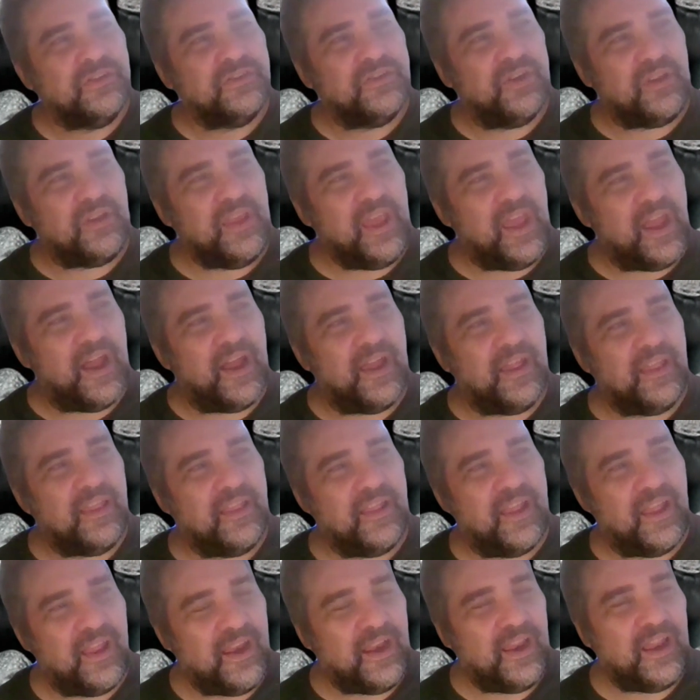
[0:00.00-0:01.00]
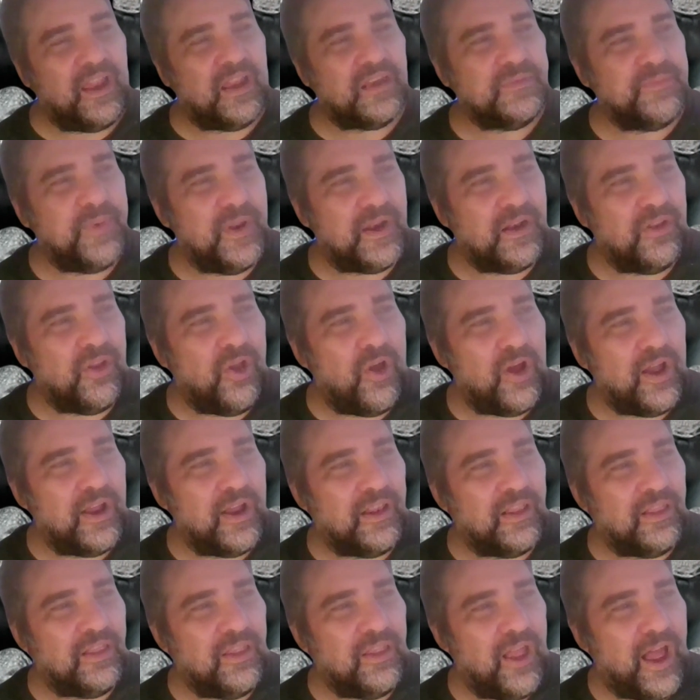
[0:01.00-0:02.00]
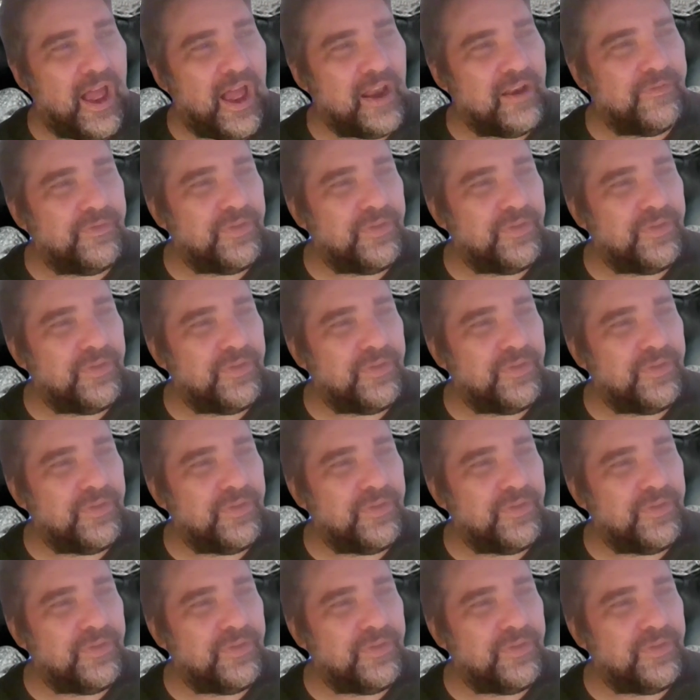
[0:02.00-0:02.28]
But yeah, it has been a lot